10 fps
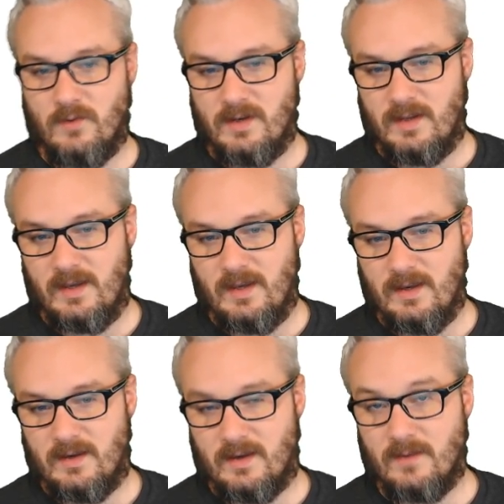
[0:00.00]
when
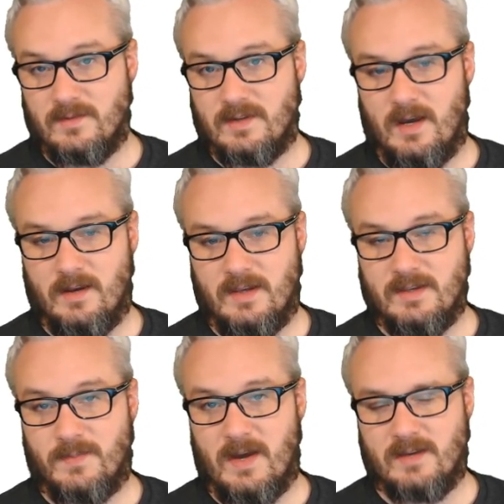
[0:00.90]
he comes down,
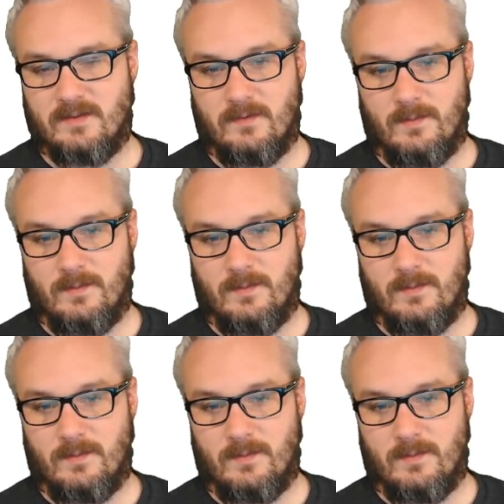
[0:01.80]
his passive